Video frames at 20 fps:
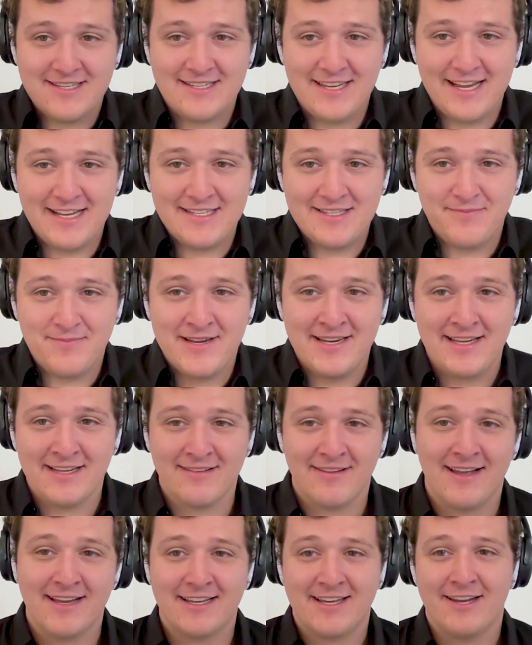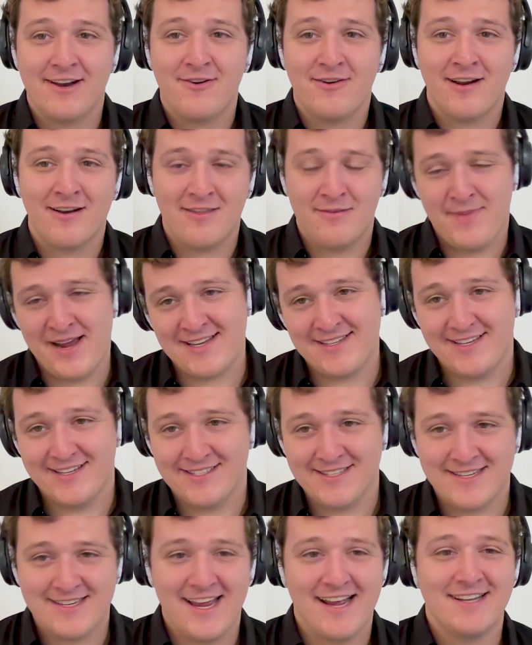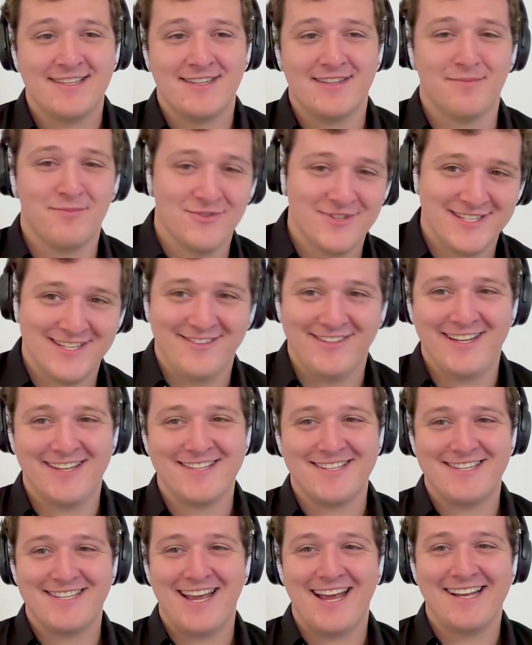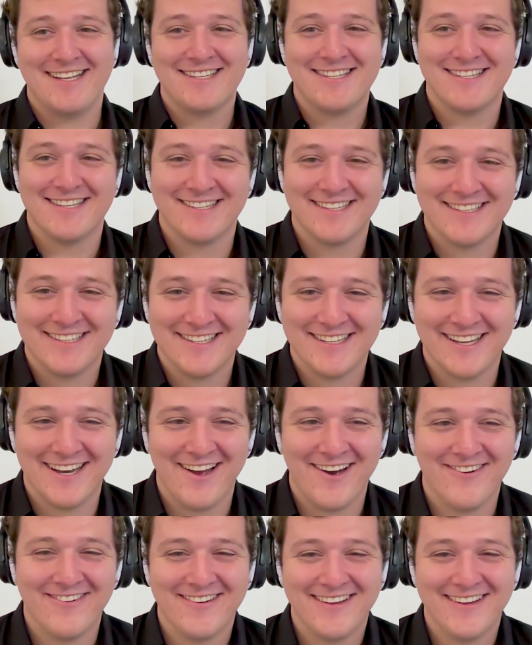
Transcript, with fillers: States meaning like, you know, go to the Mexican states and the Brazilian states and, you know,